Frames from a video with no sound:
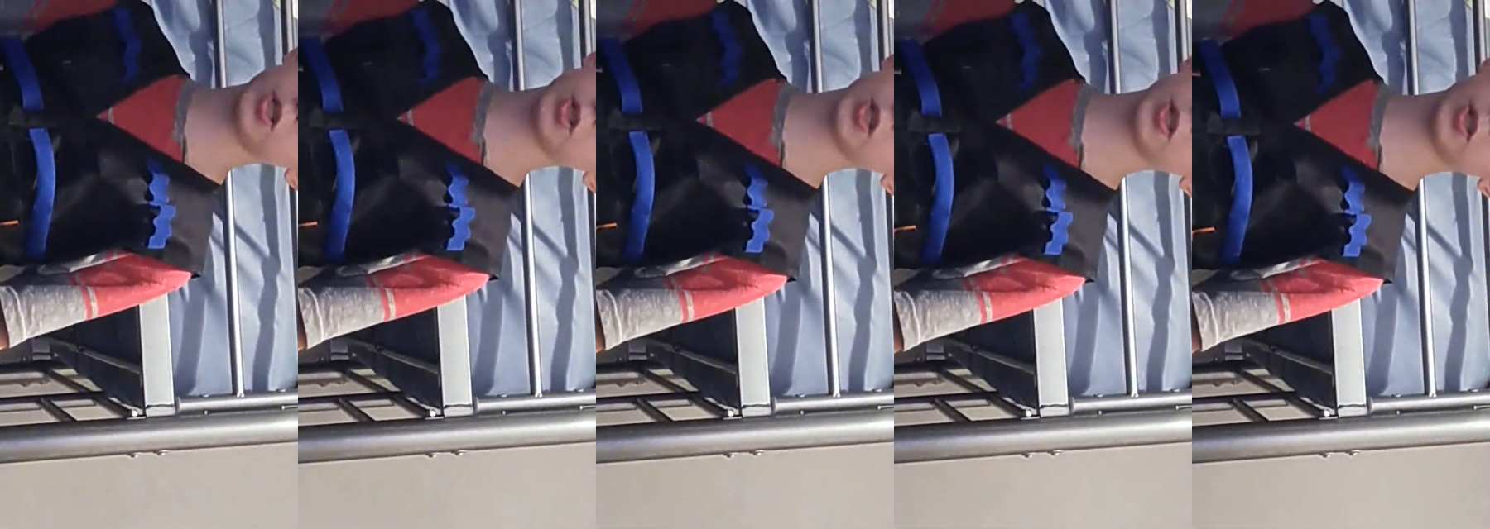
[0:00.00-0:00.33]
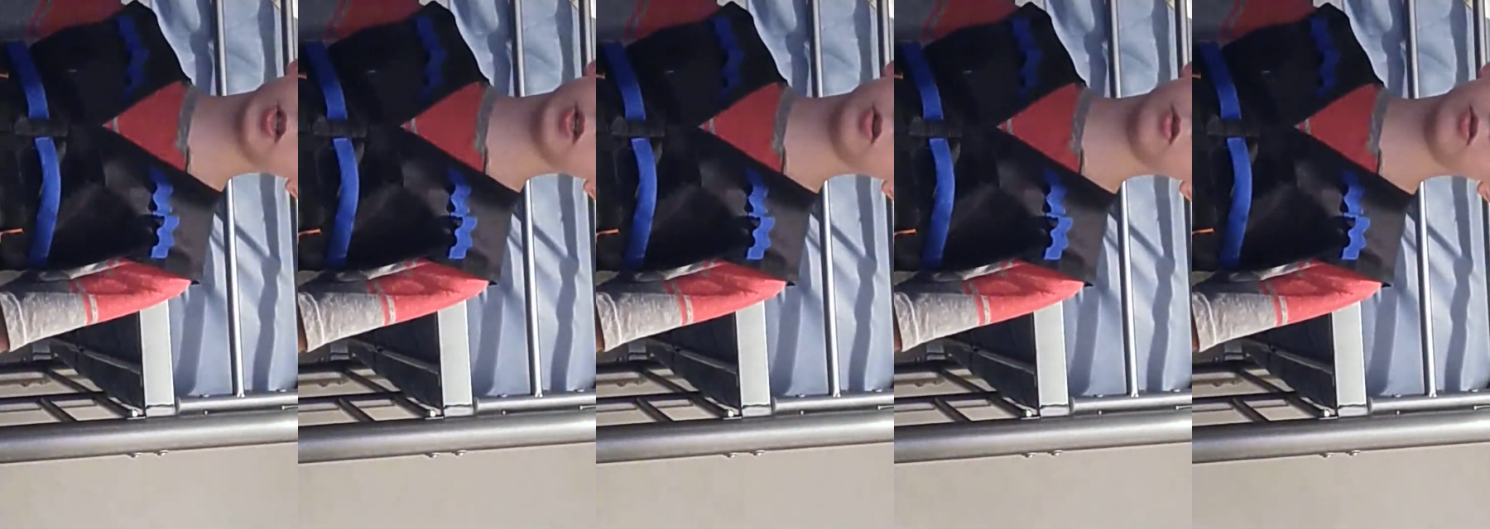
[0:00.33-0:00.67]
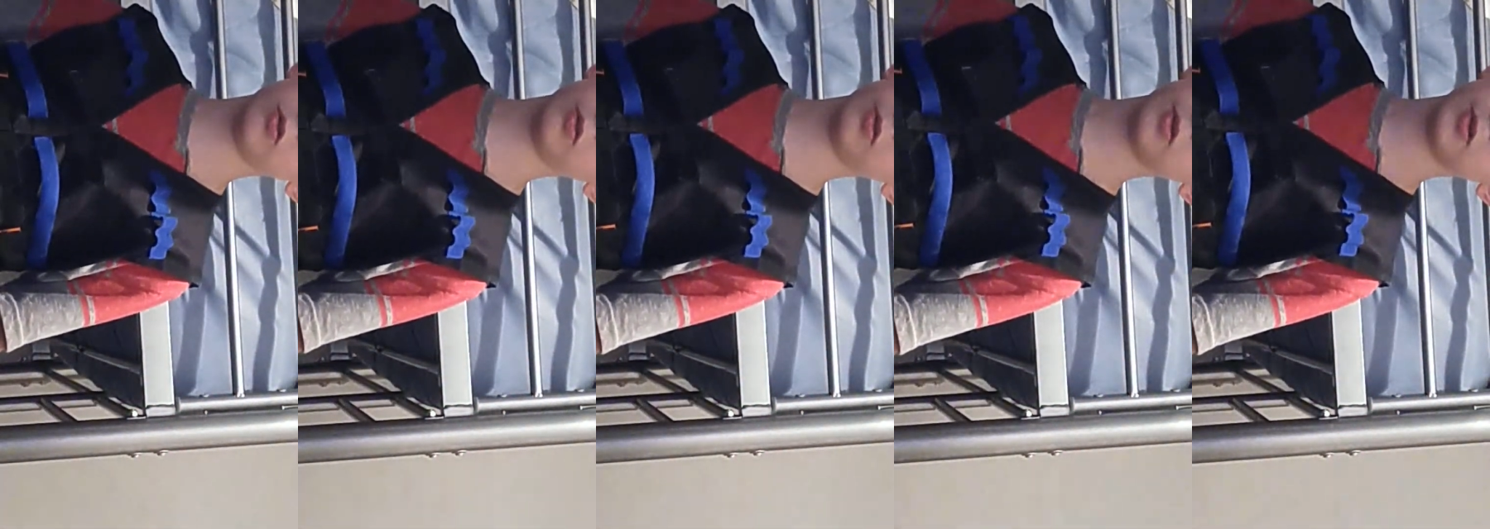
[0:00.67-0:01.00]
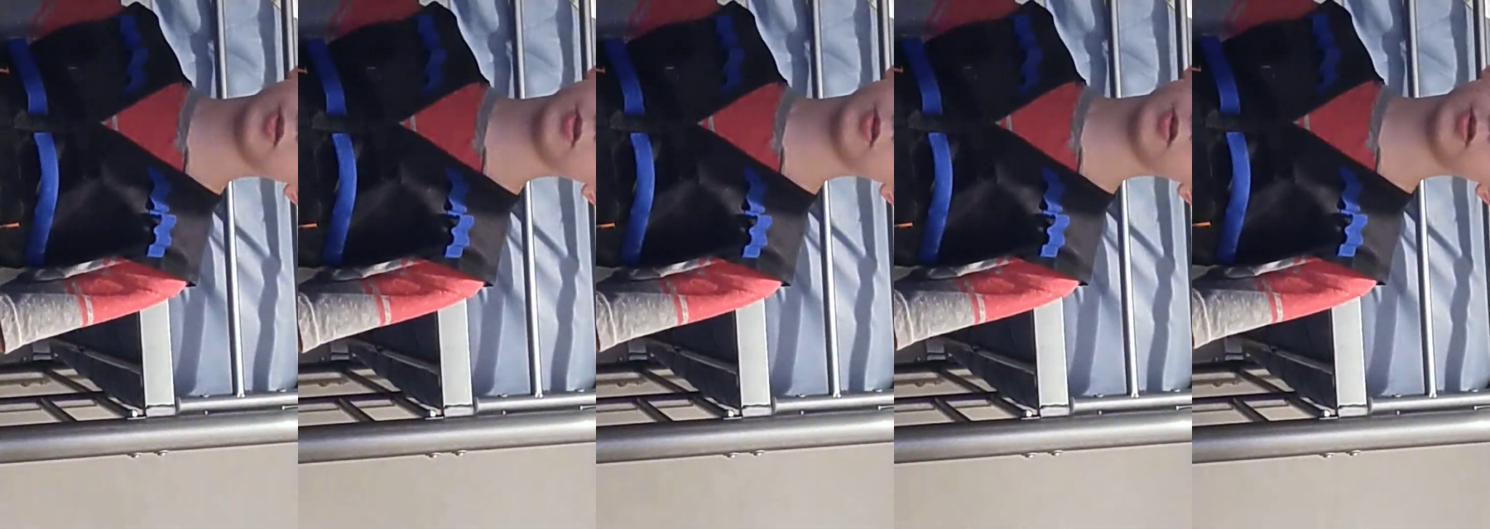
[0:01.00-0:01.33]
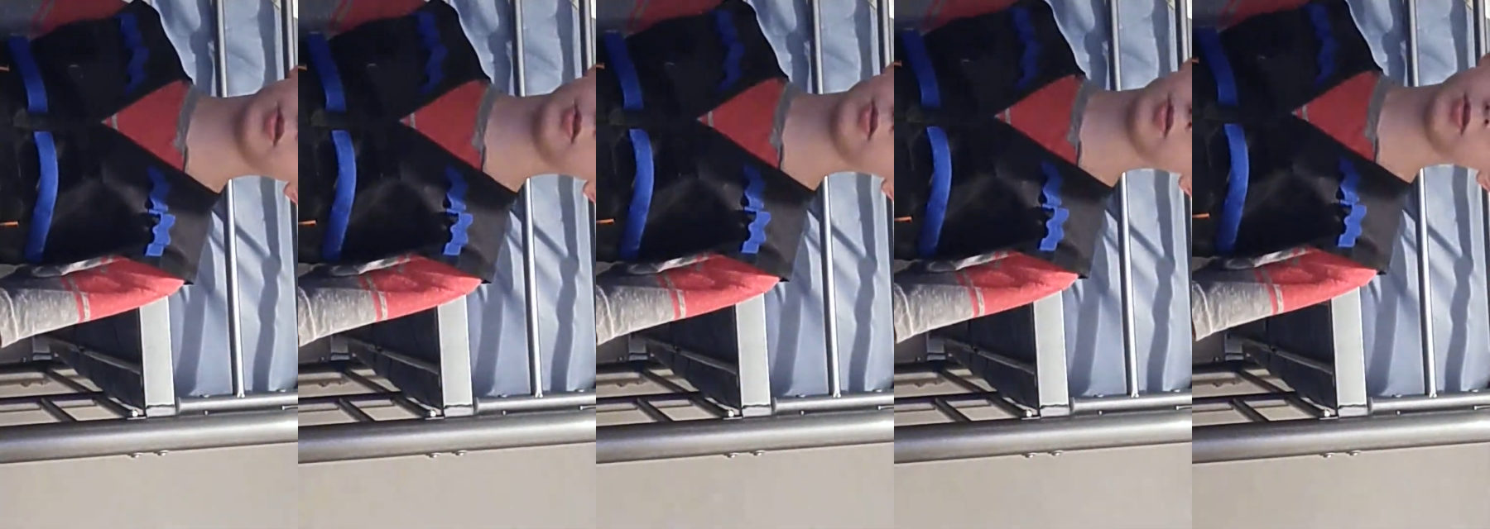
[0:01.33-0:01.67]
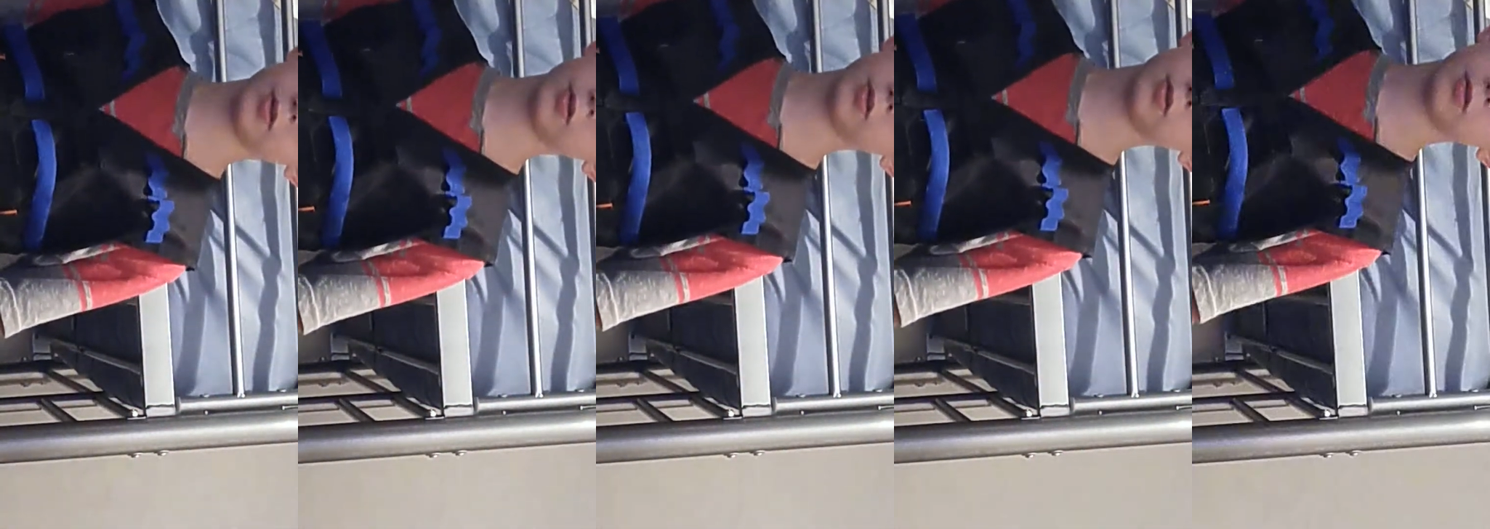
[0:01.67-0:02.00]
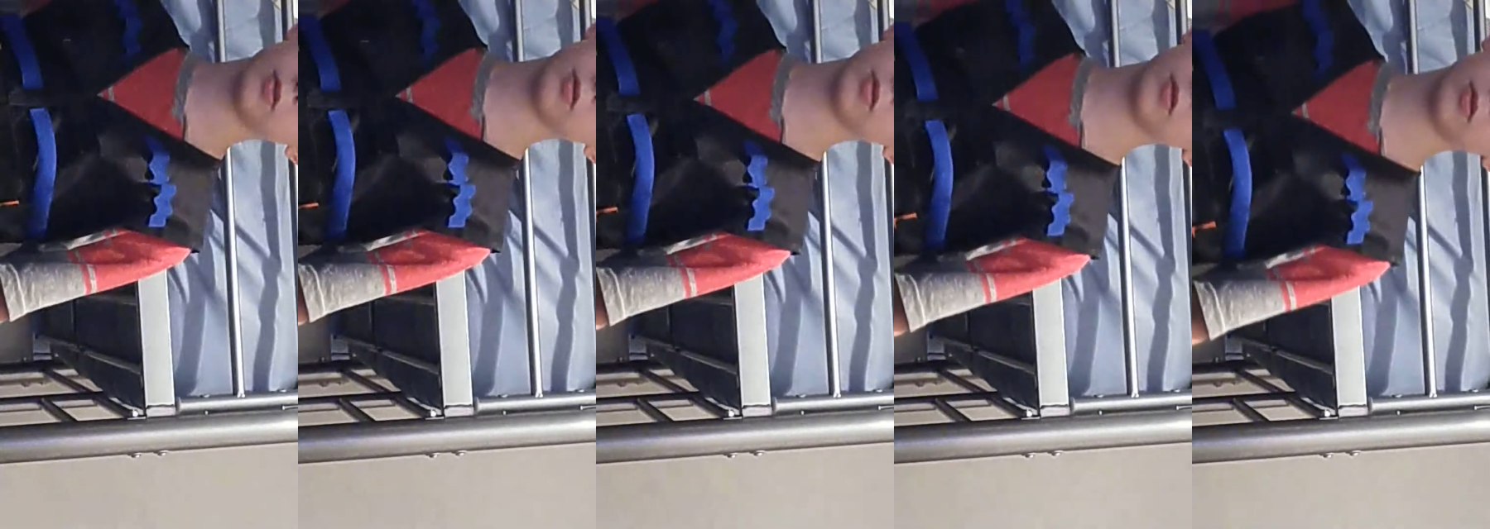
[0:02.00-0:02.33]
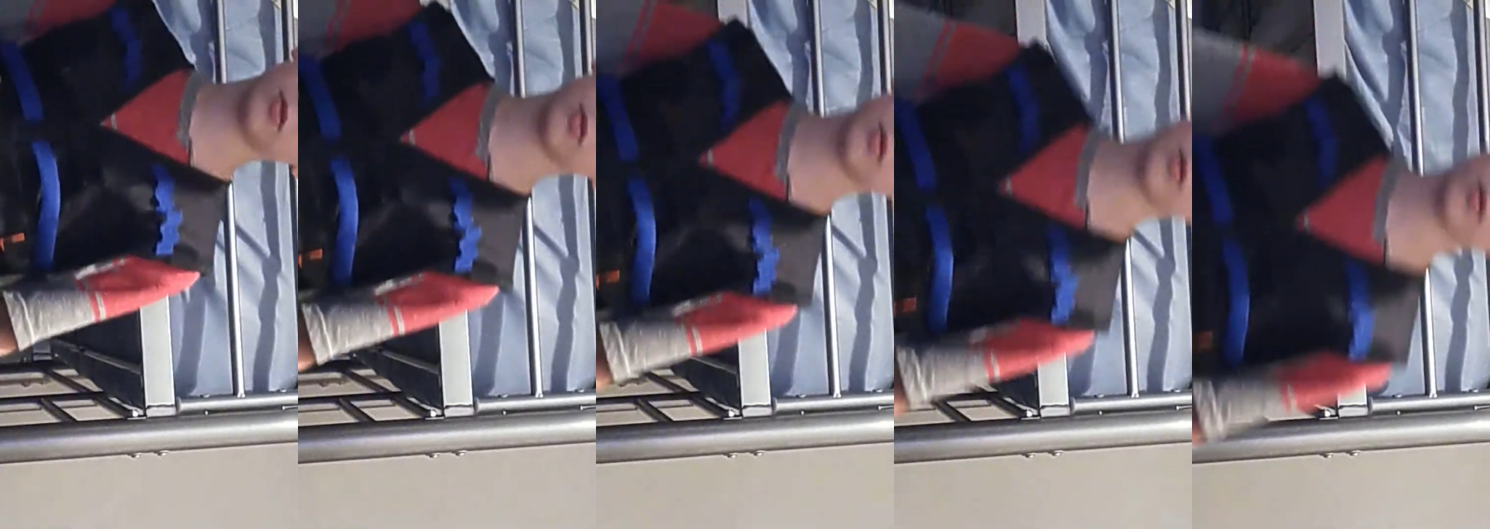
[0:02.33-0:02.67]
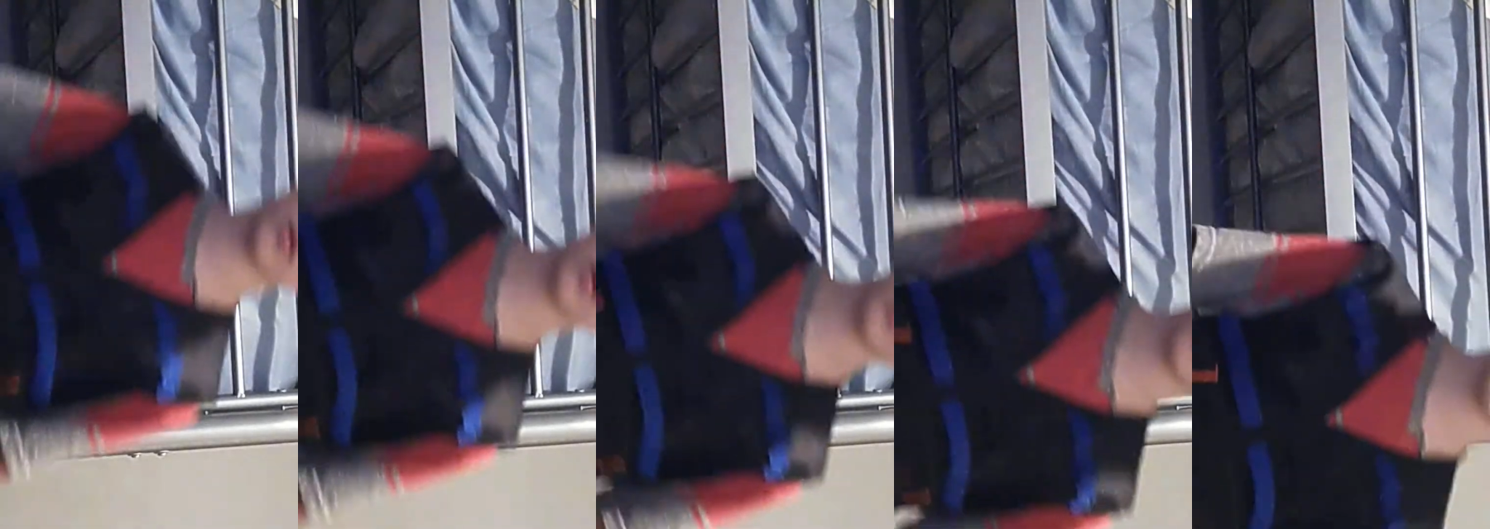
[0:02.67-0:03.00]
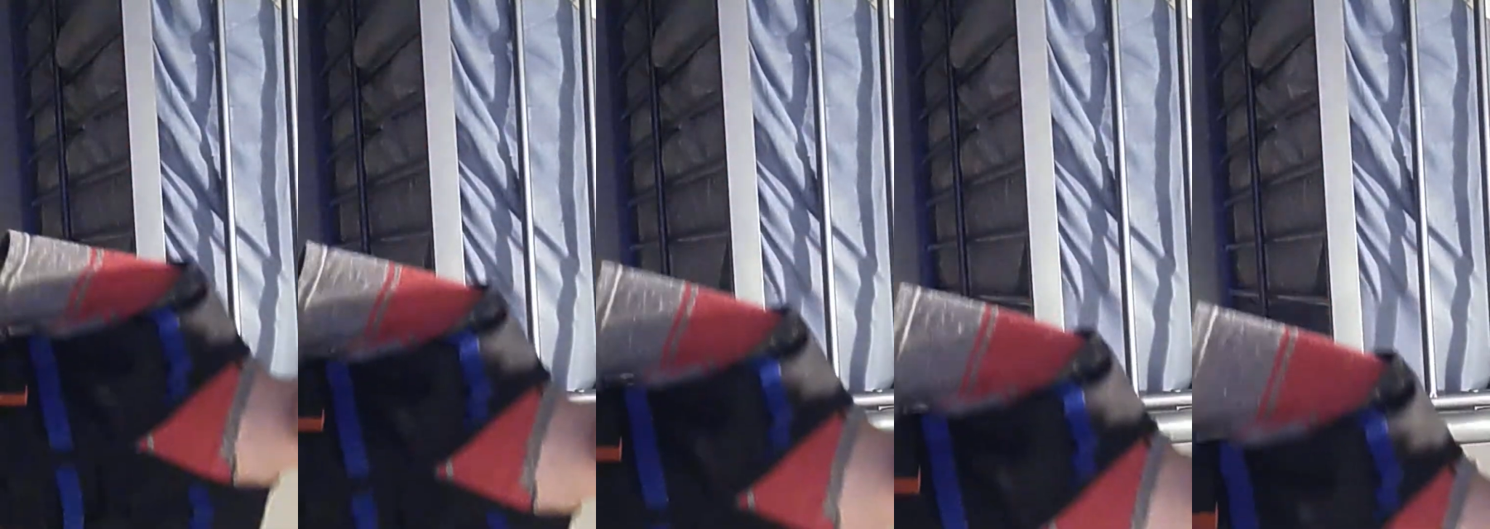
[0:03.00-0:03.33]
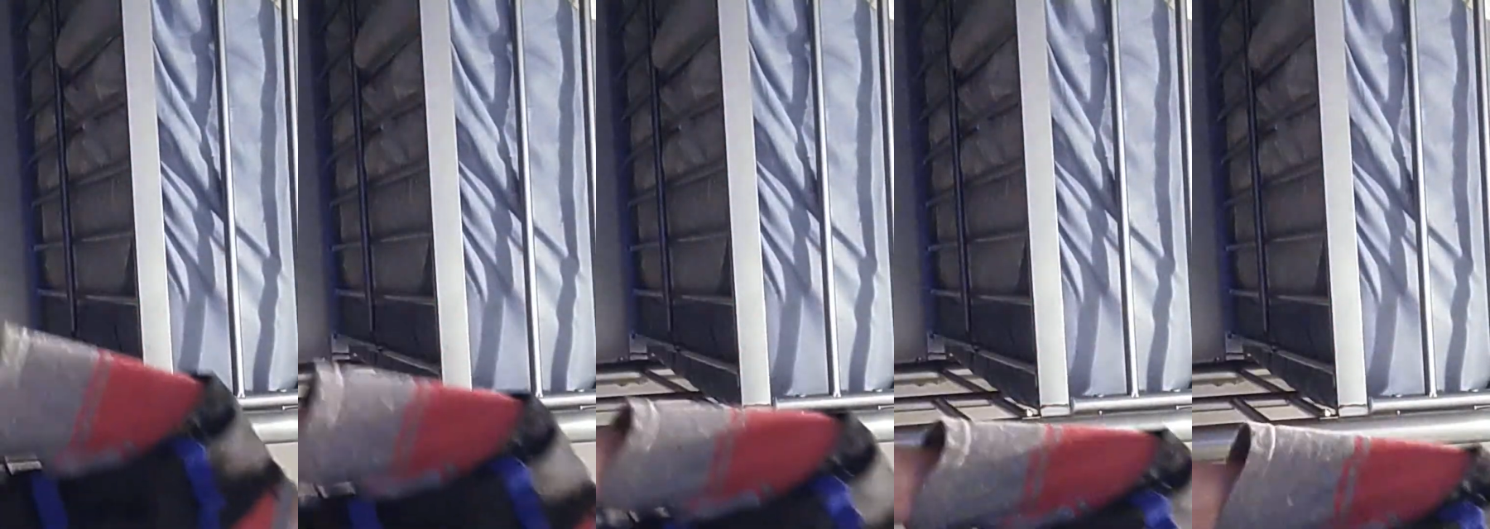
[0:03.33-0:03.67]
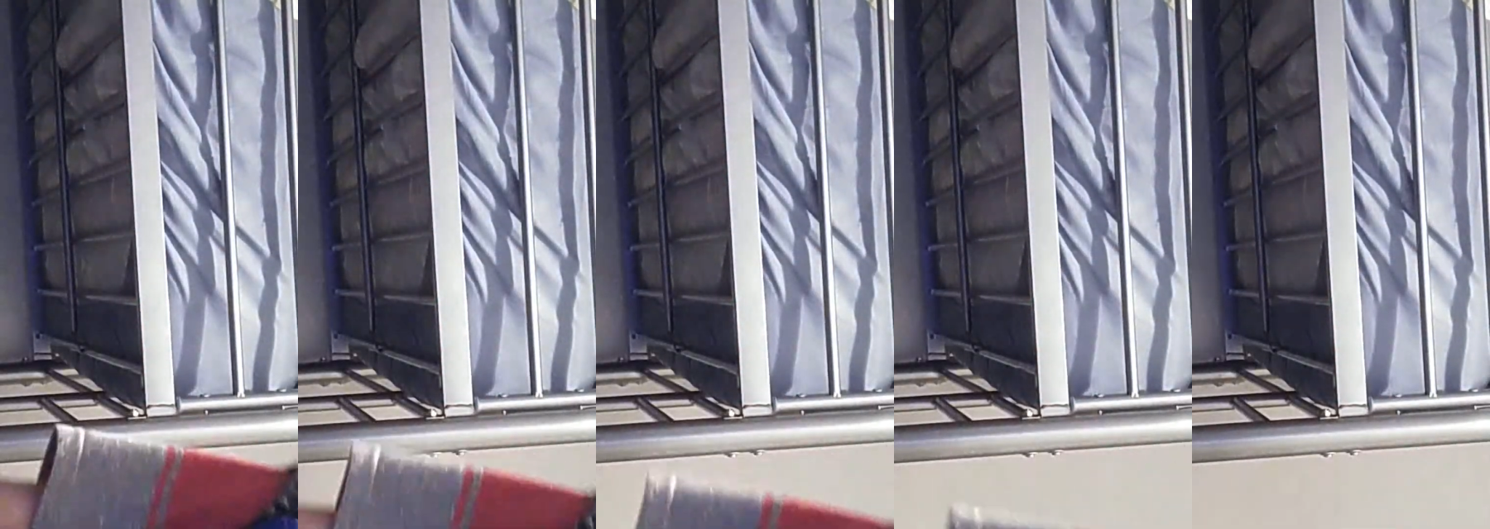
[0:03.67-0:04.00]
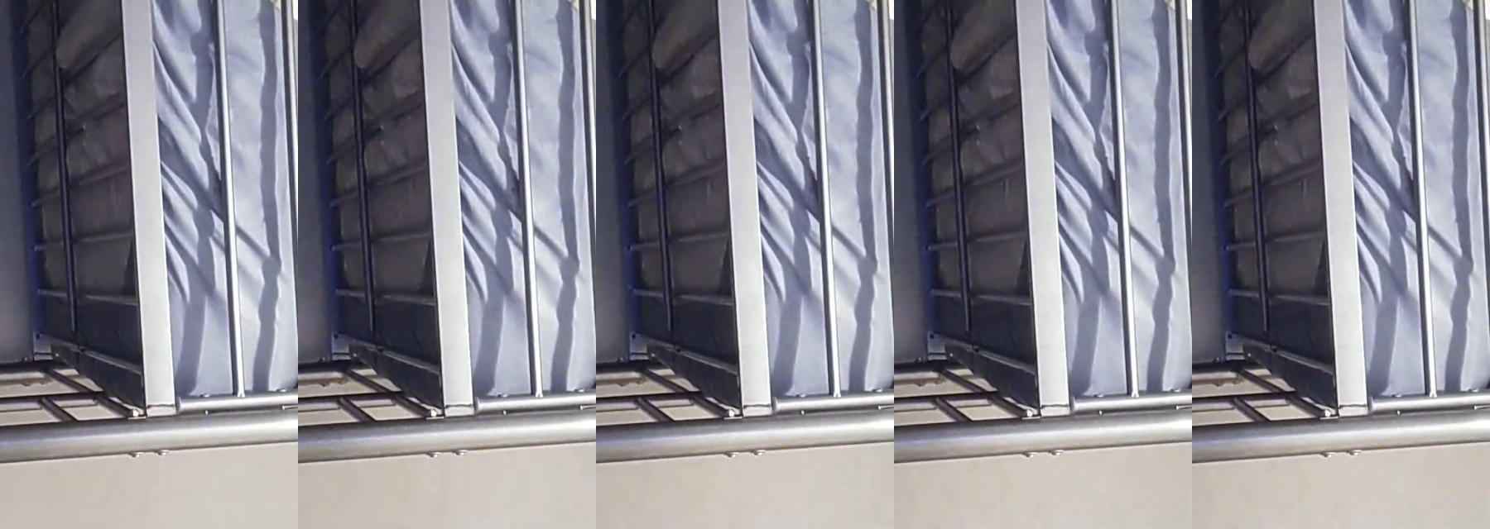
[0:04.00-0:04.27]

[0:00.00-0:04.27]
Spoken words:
(no speaker visible)